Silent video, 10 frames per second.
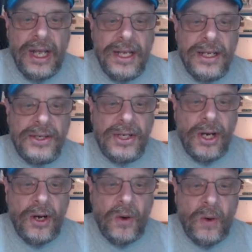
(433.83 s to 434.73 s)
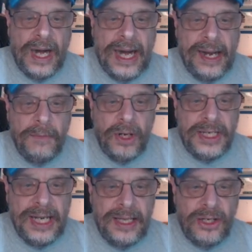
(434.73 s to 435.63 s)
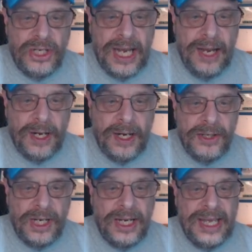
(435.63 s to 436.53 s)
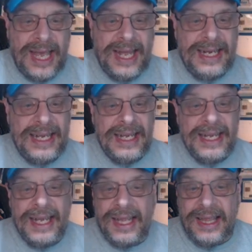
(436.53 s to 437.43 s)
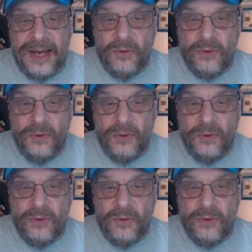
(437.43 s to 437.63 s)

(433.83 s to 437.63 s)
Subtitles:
So I'm going to take the Jaguars. Again, they